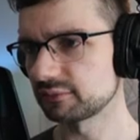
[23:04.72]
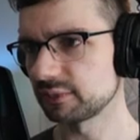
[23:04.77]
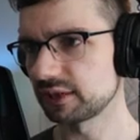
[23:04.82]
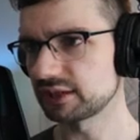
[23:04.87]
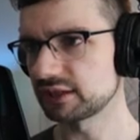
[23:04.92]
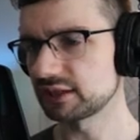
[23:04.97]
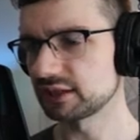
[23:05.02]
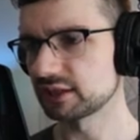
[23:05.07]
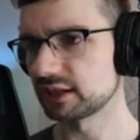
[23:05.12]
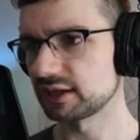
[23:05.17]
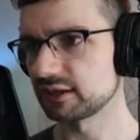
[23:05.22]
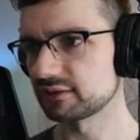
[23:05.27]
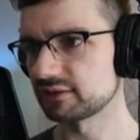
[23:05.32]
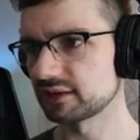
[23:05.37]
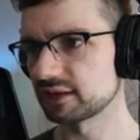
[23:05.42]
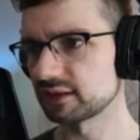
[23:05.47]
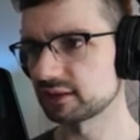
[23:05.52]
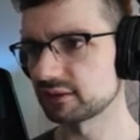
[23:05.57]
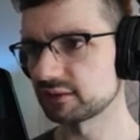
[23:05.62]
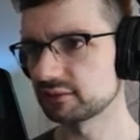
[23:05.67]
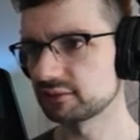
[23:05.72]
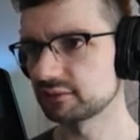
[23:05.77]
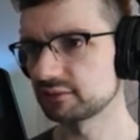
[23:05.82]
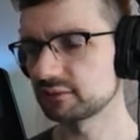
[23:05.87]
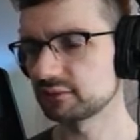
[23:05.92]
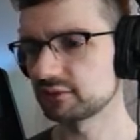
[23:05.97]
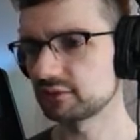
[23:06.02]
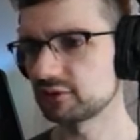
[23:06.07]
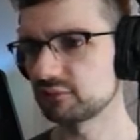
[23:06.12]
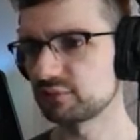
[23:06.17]
making content
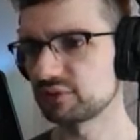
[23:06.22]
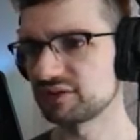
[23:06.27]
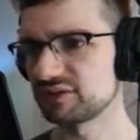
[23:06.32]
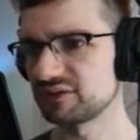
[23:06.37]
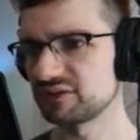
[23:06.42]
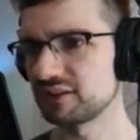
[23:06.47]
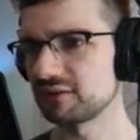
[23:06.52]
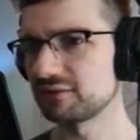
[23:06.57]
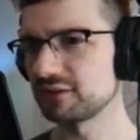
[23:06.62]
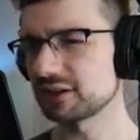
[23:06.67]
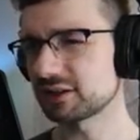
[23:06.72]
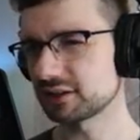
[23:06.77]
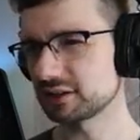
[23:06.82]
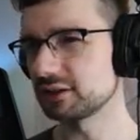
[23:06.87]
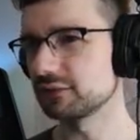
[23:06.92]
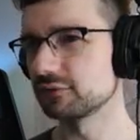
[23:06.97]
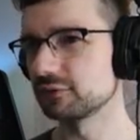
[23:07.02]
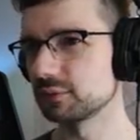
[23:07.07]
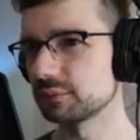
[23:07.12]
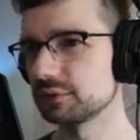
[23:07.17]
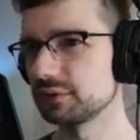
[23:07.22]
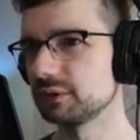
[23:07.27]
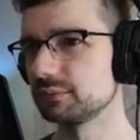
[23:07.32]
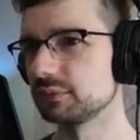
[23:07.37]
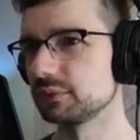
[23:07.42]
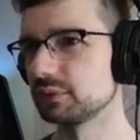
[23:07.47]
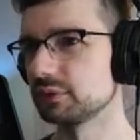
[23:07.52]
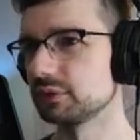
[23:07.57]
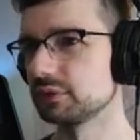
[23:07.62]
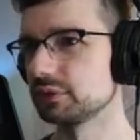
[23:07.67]
specifically for
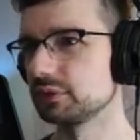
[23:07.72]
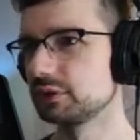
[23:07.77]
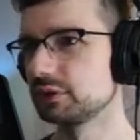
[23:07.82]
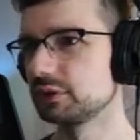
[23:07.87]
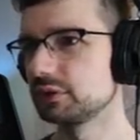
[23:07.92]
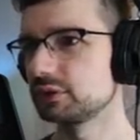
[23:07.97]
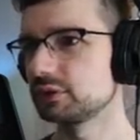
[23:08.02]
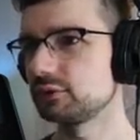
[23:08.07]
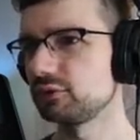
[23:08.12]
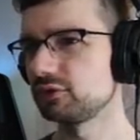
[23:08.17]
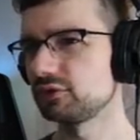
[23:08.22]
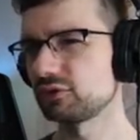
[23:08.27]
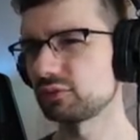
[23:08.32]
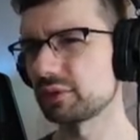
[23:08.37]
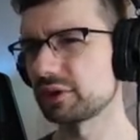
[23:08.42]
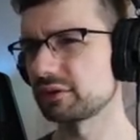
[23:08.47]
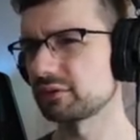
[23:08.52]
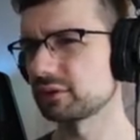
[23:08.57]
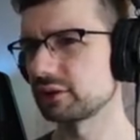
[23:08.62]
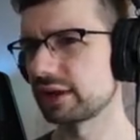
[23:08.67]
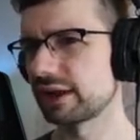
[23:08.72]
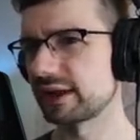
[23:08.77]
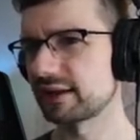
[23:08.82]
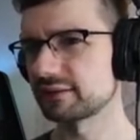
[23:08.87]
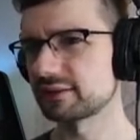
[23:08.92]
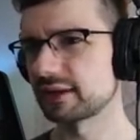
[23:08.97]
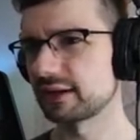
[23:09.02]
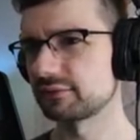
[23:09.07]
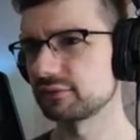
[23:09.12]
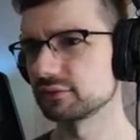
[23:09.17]
people who just want to
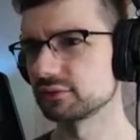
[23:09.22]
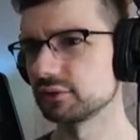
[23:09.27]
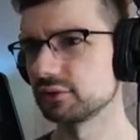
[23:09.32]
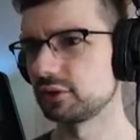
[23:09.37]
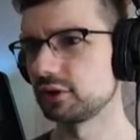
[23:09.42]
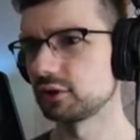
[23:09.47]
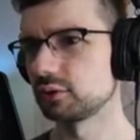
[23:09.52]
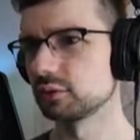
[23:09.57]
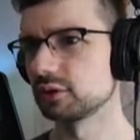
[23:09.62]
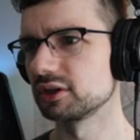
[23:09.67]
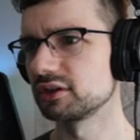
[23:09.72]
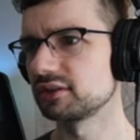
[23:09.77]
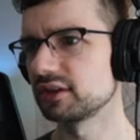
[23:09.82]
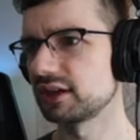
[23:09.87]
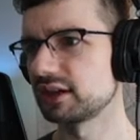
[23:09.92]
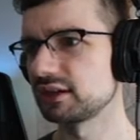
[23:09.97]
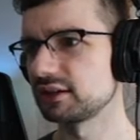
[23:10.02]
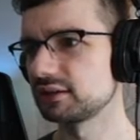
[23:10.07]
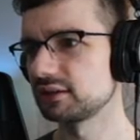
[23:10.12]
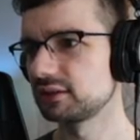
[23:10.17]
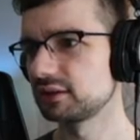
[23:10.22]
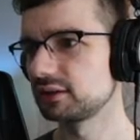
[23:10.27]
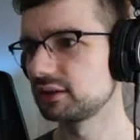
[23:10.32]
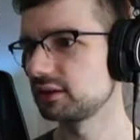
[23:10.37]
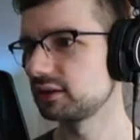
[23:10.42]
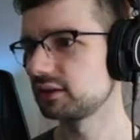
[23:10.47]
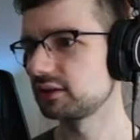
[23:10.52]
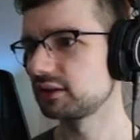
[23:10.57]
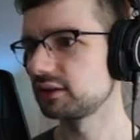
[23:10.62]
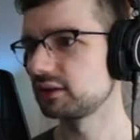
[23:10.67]
relax after a long work day.
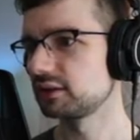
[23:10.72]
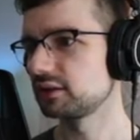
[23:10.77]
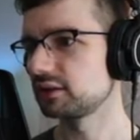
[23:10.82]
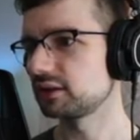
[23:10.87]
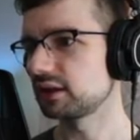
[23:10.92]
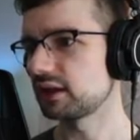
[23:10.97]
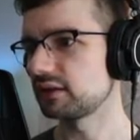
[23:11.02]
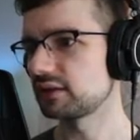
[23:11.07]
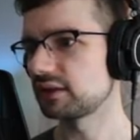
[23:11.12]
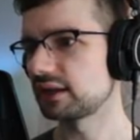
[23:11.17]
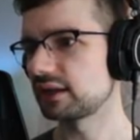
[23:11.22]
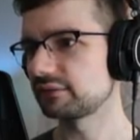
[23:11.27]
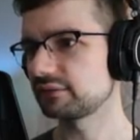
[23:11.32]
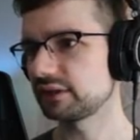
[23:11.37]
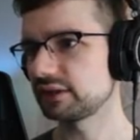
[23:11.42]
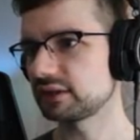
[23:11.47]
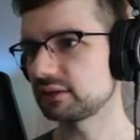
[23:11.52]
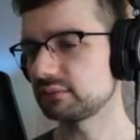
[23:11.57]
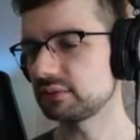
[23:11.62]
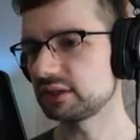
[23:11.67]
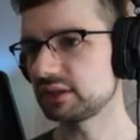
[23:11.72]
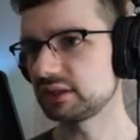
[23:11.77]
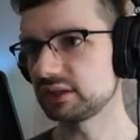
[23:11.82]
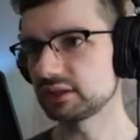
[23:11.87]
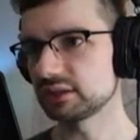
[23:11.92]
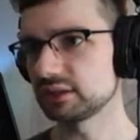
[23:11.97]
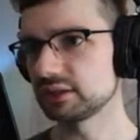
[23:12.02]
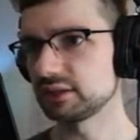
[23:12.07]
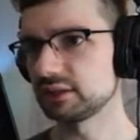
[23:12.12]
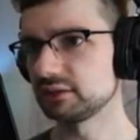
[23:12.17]
And then I've like
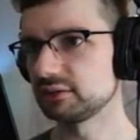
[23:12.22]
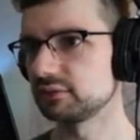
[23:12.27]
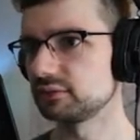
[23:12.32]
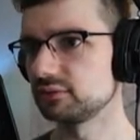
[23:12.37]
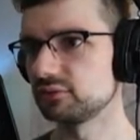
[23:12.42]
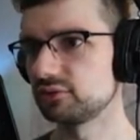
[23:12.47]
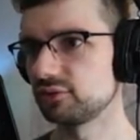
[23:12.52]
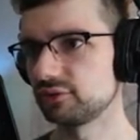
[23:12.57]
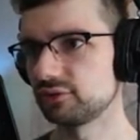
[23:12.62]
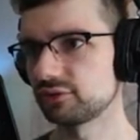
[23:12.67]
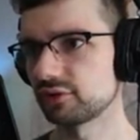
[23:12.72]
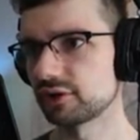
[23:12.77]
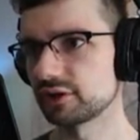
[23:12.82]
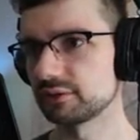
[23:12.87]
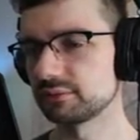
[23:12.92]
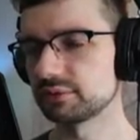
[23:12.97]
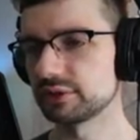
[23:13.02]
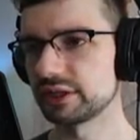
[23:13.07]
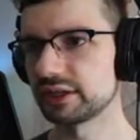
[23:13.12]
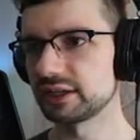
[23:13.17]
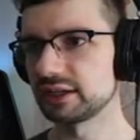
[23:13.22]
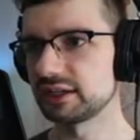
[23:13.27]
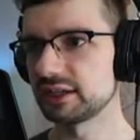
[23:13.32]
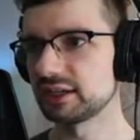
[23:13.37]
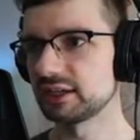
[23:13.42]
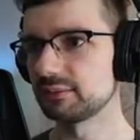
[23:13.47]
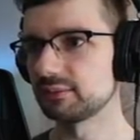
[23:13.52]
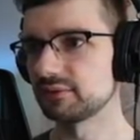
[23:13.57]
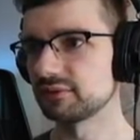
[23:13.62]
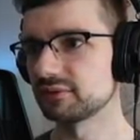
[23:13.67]
immediately just started playing
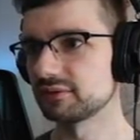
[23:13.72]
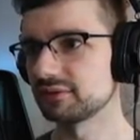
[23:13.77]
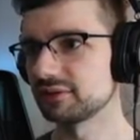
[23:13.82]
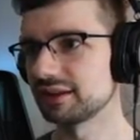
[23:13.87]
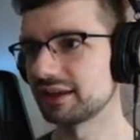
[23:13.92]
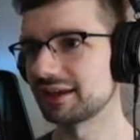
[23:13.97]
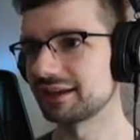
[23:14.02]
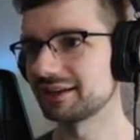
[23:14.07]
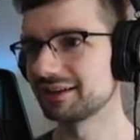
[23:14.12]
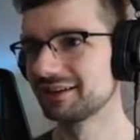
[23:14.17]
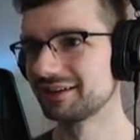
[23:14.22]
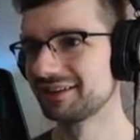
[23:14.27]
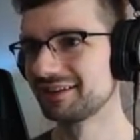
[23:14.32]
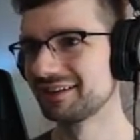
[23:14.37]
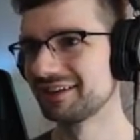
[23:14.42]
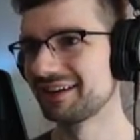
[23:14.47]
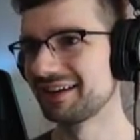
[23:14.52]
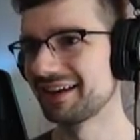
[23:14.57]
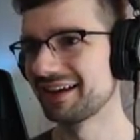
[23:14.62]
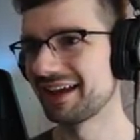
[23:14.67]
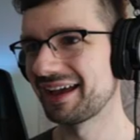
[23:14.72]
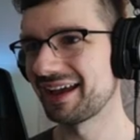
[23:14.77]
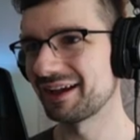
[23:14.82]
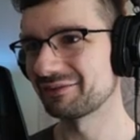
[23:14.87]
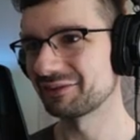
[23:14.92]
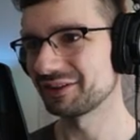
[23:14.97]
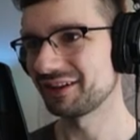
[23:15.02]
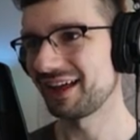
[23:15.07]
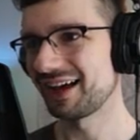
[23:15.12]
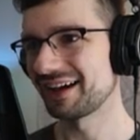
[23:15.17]
games that have
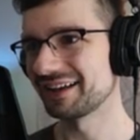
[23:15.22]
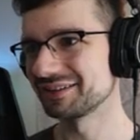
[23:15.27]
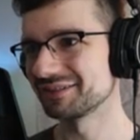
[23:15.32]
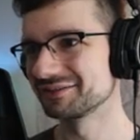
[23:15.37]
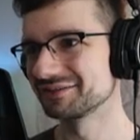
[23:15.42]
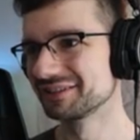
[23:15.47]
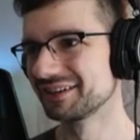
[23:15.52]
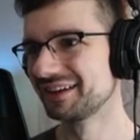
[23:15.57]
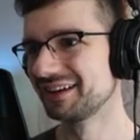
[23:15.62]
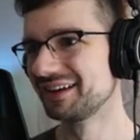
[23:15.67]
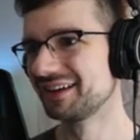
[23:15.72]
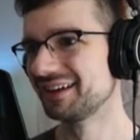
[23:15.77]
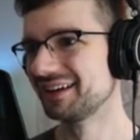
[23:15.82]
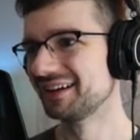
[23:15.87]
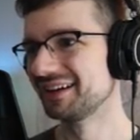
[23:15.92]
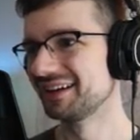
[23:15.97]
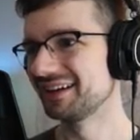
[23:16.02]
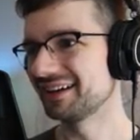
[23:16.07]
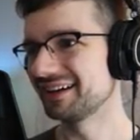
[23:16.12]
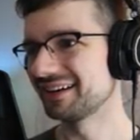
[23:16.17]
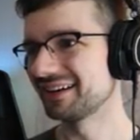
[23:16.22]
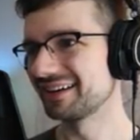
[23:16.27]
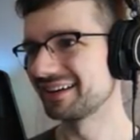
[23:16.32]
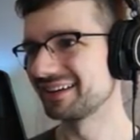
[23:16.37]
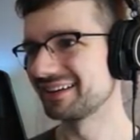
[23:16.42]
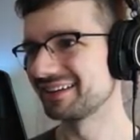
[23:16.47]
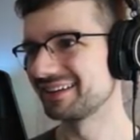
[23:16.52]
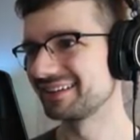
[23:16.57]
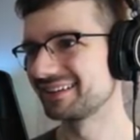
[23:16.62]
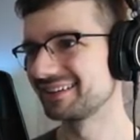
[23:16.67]
a lot of
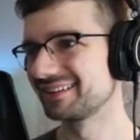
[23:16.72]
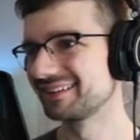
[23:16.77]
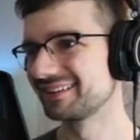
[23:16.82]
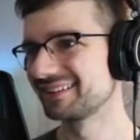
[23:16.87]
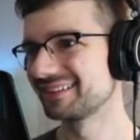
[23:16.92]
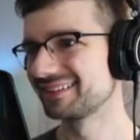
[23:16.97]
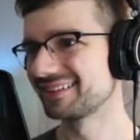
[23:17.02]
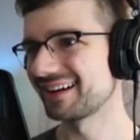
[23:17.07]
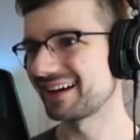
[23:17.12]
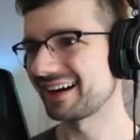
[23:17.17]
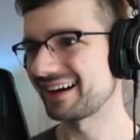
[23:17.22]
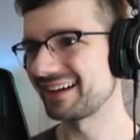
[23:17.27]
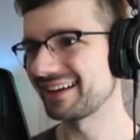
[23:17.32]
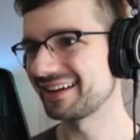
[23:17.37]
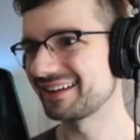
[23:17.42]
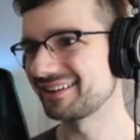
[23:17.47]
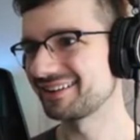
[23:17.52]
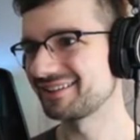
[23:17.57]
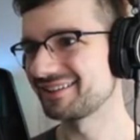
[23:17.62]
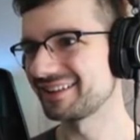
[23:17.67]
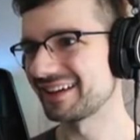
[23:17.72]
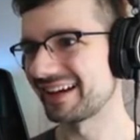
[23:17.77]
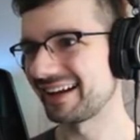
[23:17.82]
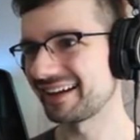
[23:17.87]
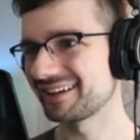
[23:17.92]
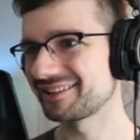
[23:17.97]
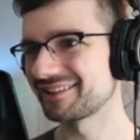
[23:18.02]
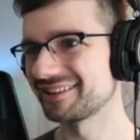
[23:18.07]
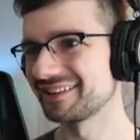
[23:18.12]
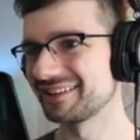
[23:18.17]
uh, high energy
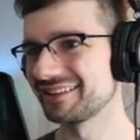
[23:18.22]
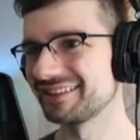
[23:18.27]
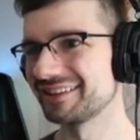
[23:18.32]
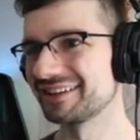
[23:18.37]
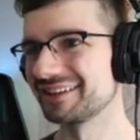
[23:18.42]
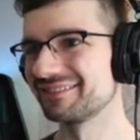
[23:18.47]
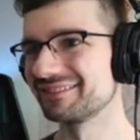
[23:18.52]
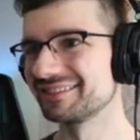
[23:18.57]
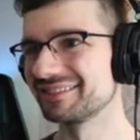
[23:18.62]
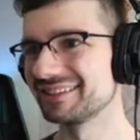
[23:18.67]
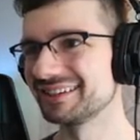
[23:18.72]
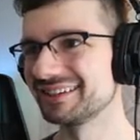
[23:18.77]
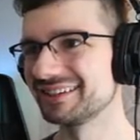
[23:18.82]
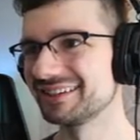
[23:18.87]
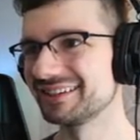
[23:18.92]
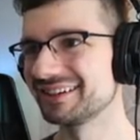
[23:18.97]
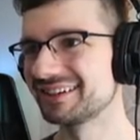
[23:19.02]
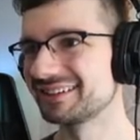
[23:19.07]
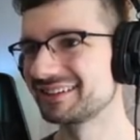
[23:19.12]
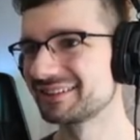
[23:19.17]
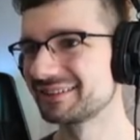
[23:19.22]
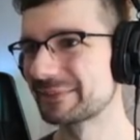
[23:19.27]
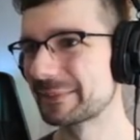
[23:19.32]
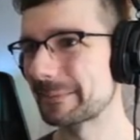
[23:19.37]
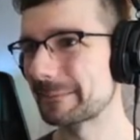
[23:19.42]
action in them, you know?